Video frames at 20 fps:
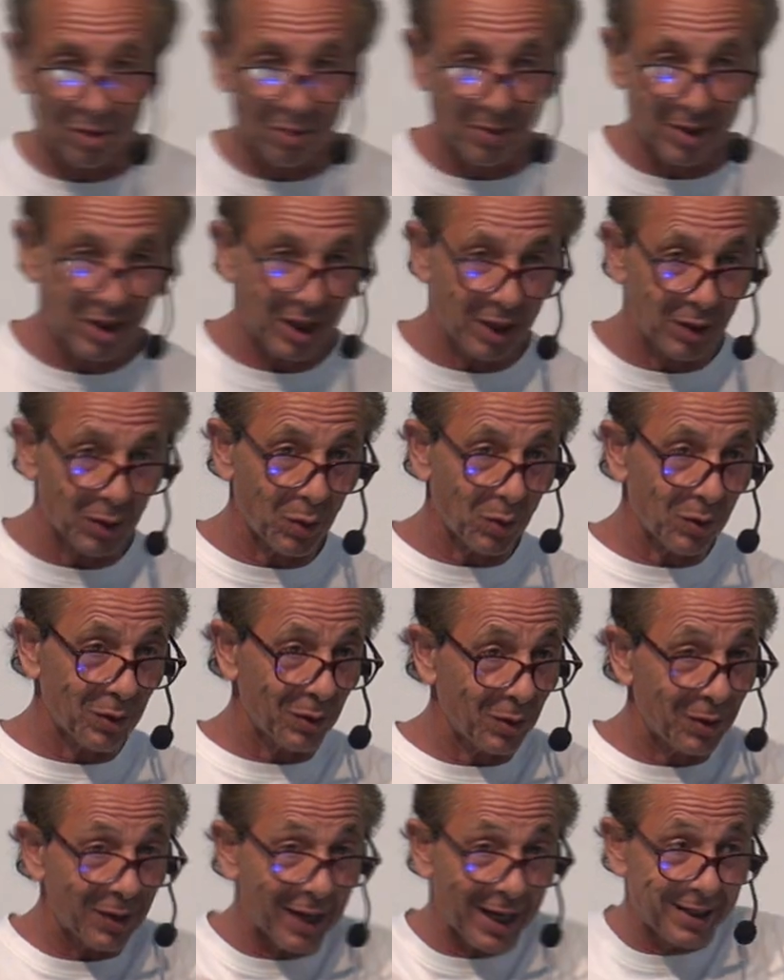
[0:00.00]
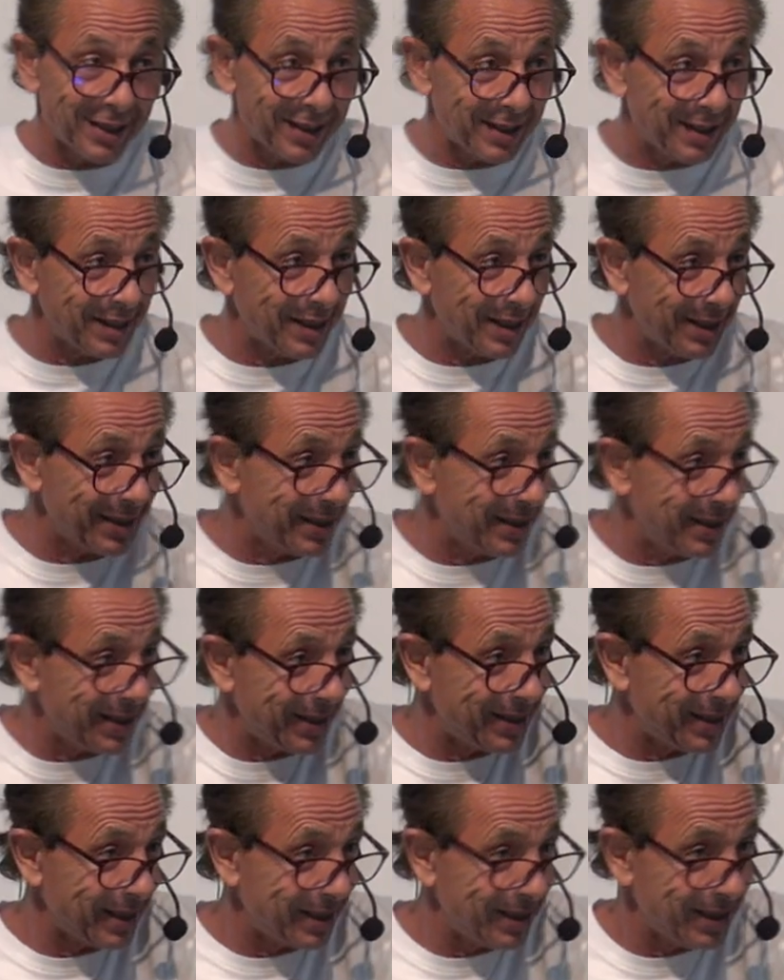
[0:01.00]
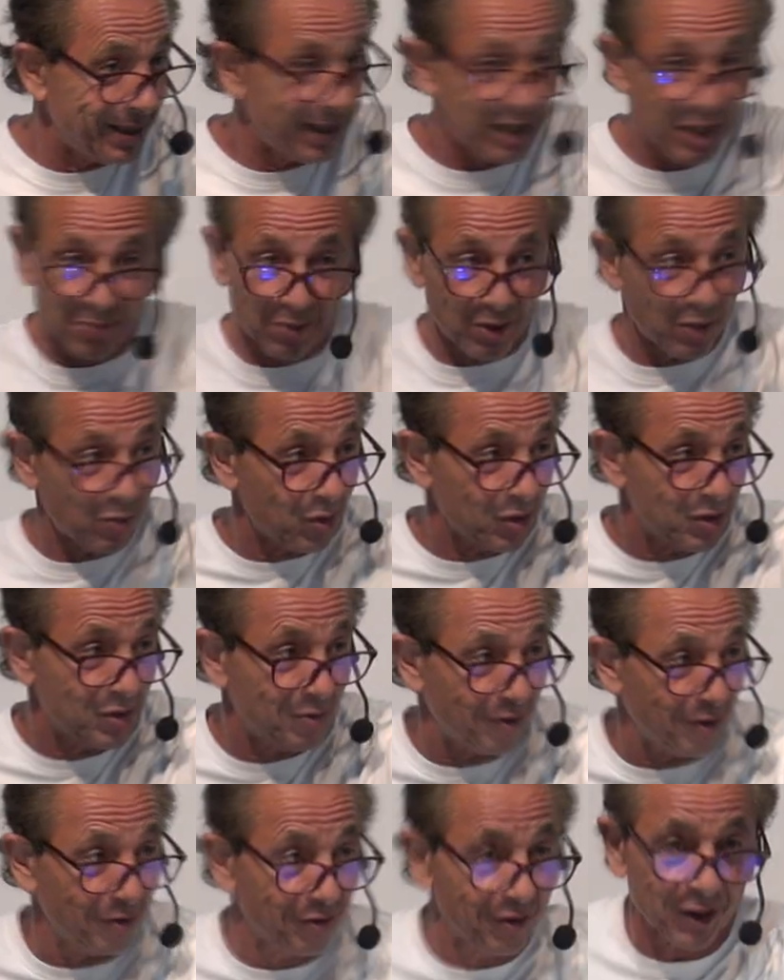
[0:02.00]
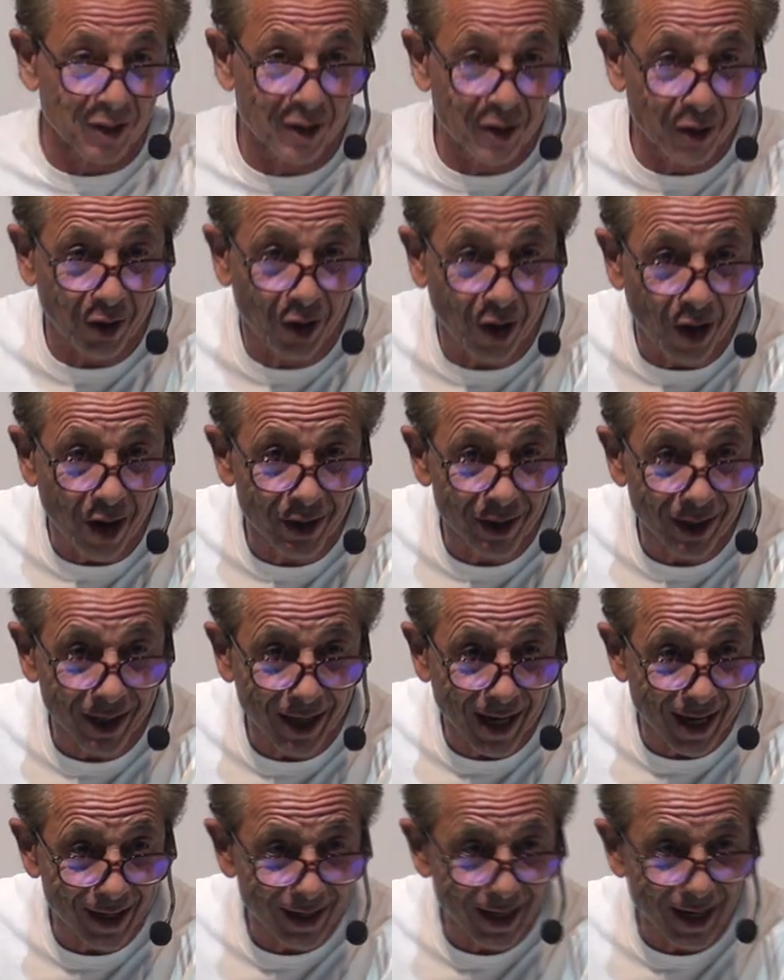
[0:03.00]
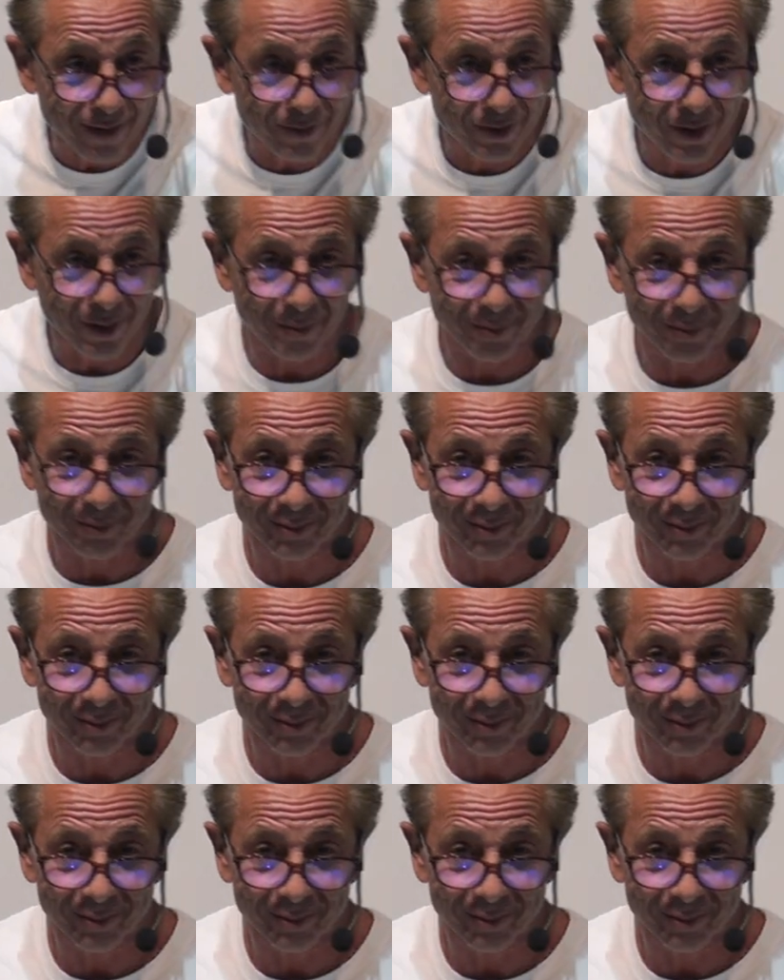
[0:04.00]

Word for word: to me saying, Lord, Lord, I did this, I did this, I did this, but it wasn't fulfilling the call that God gave them.